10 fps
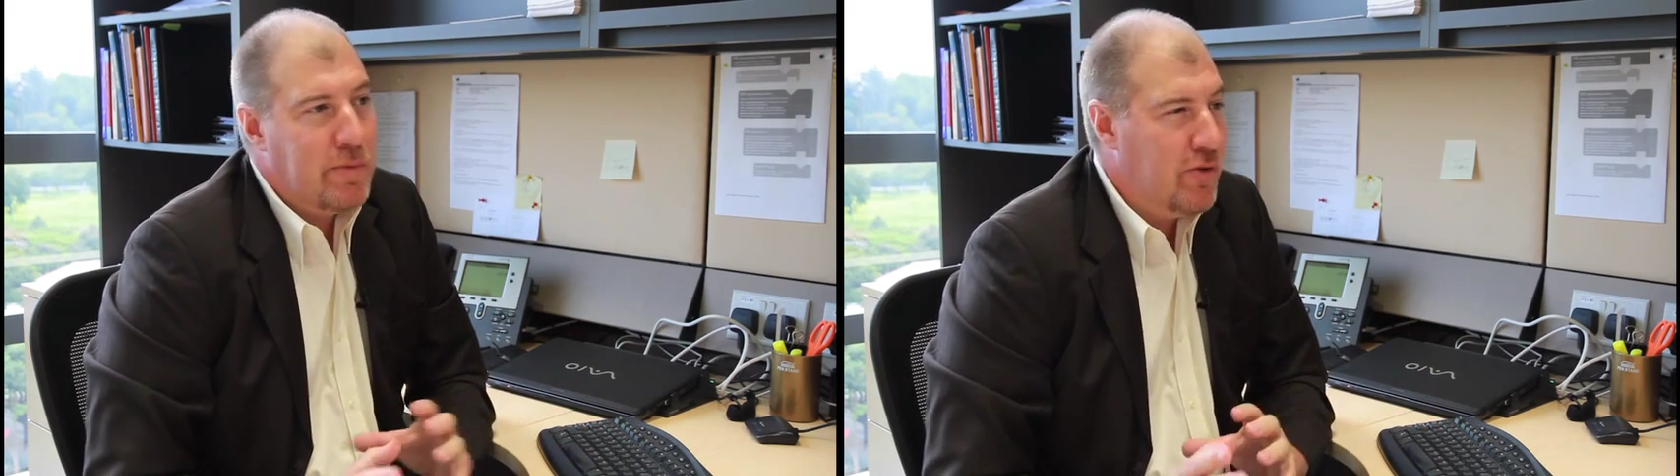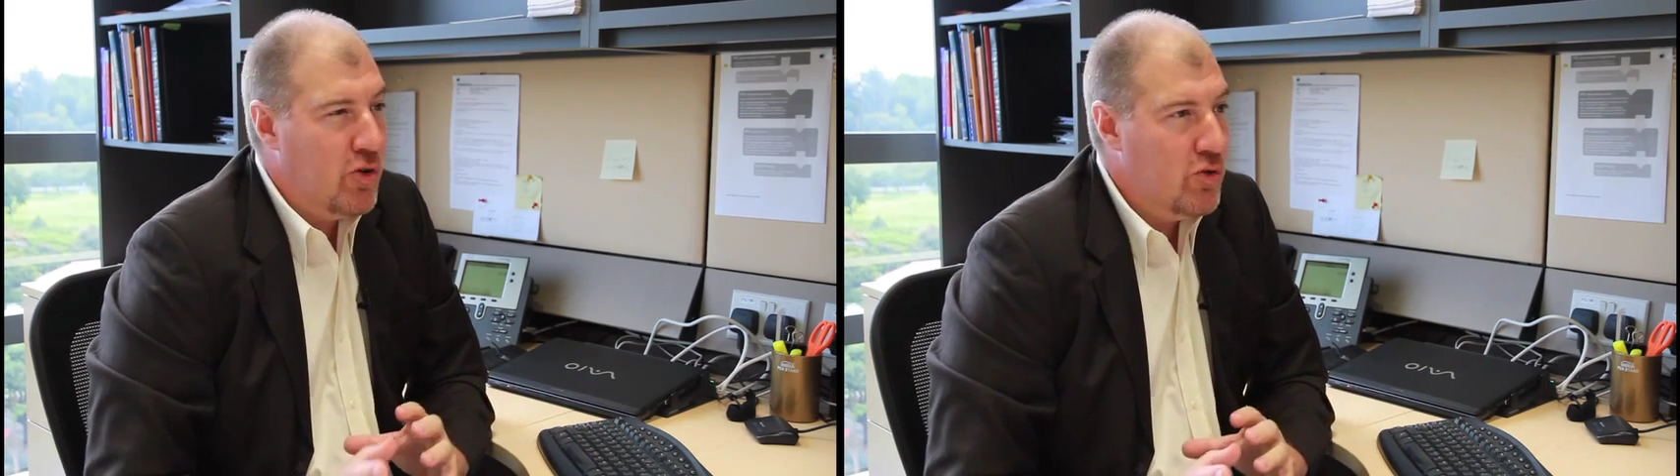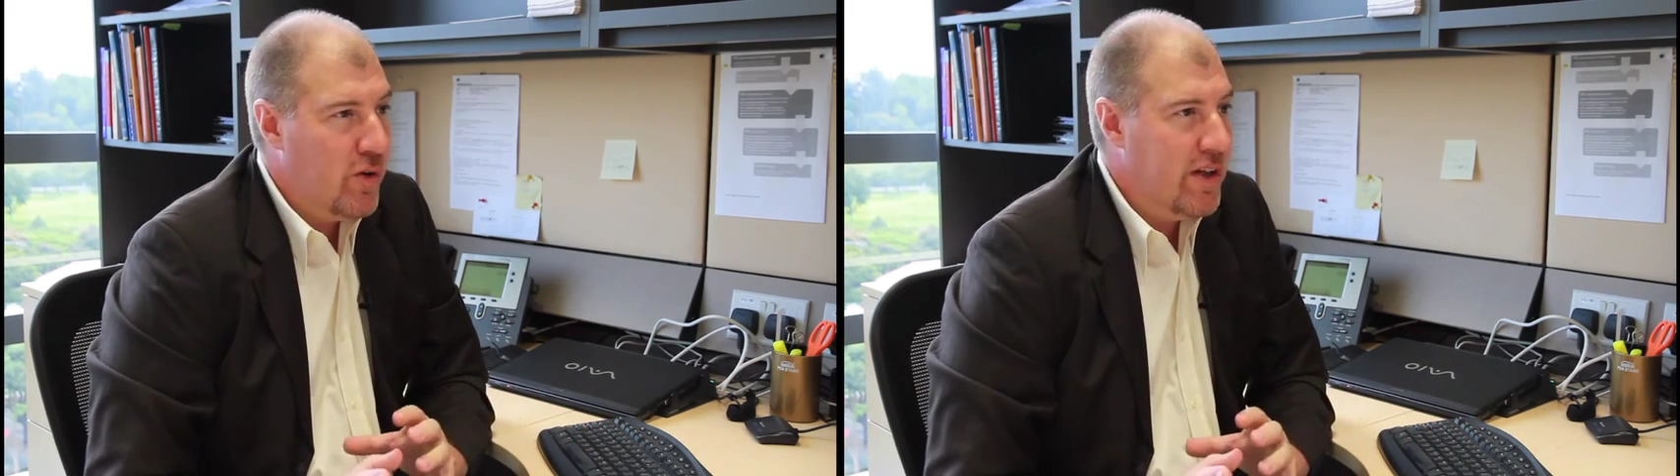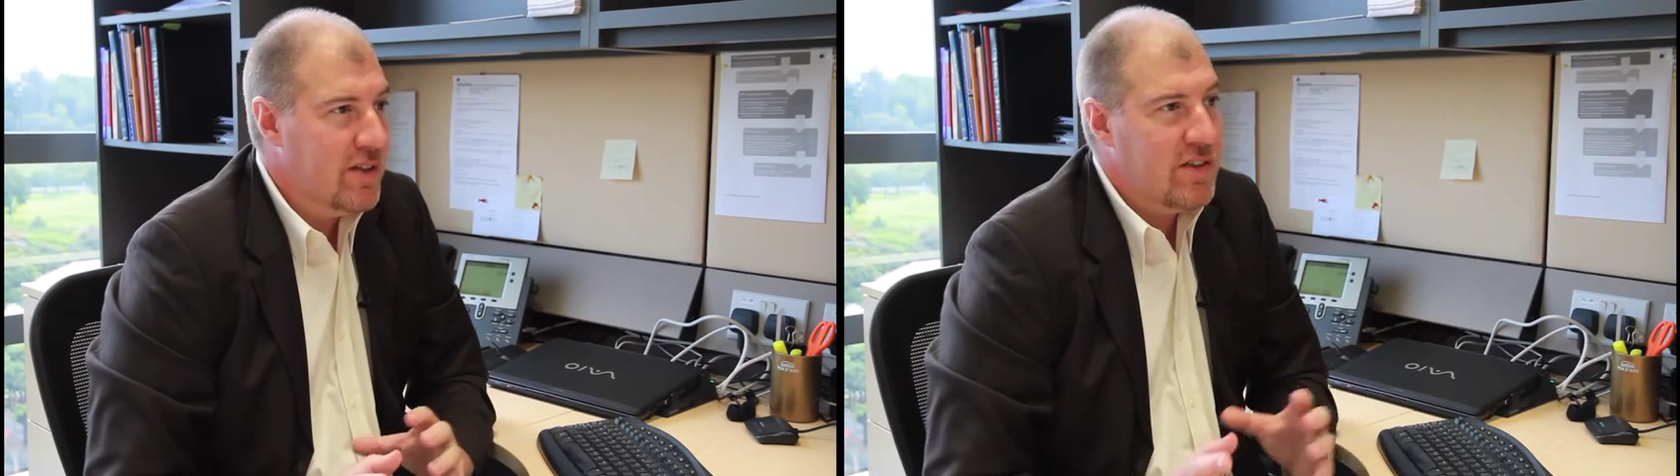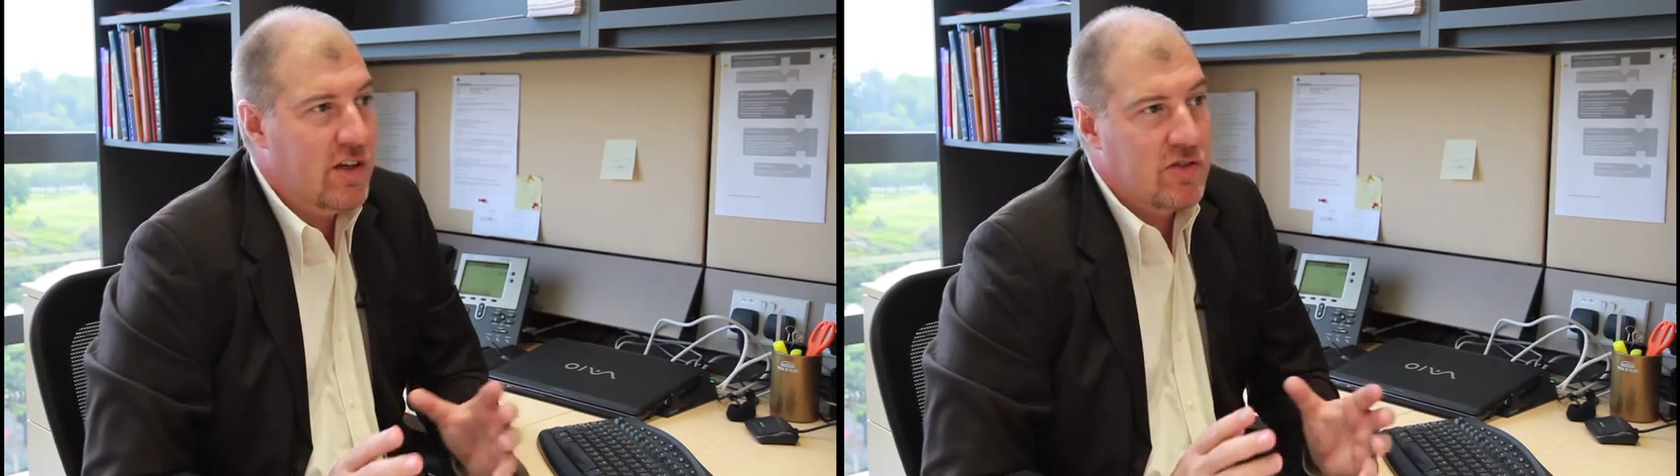of
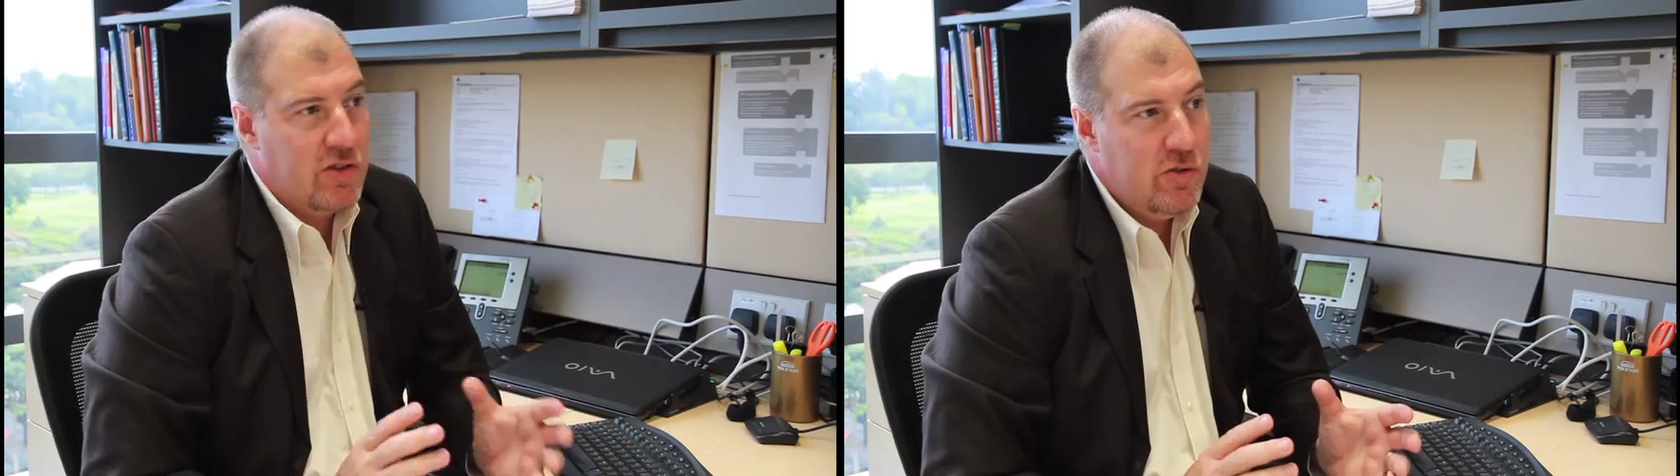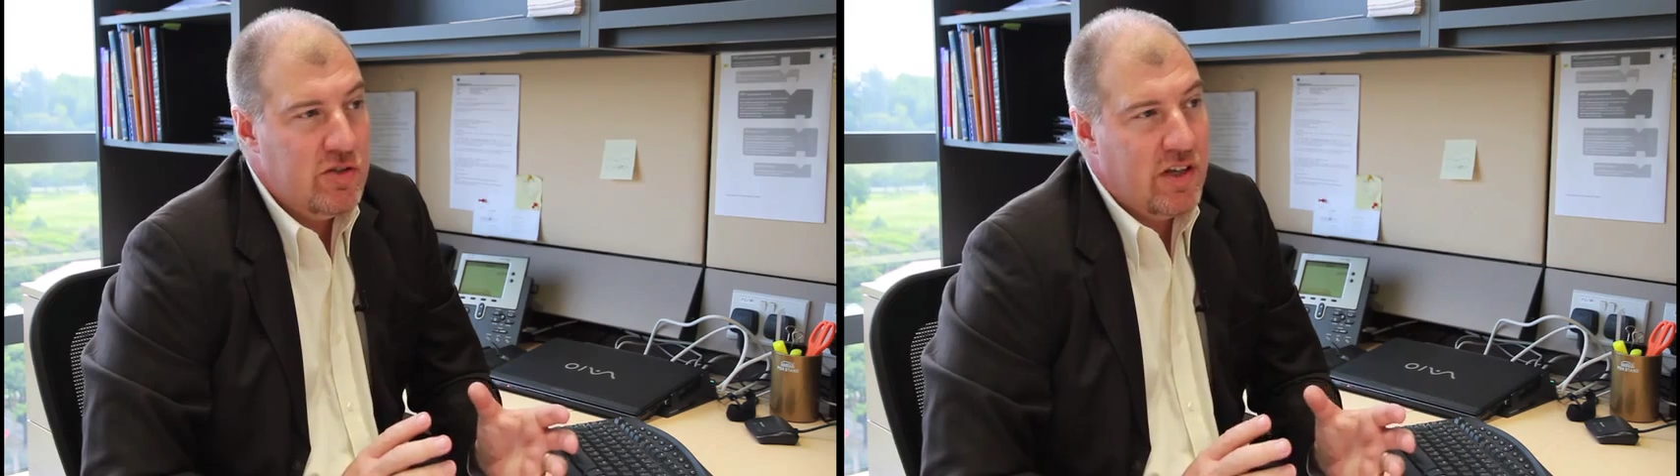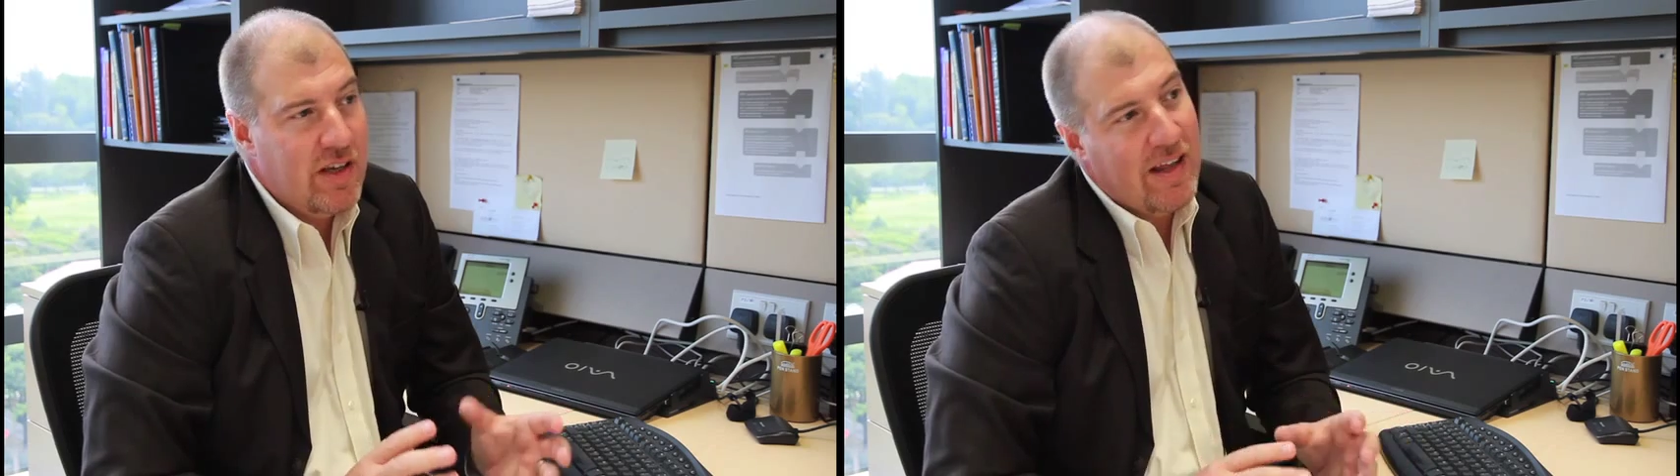nutrients cells are using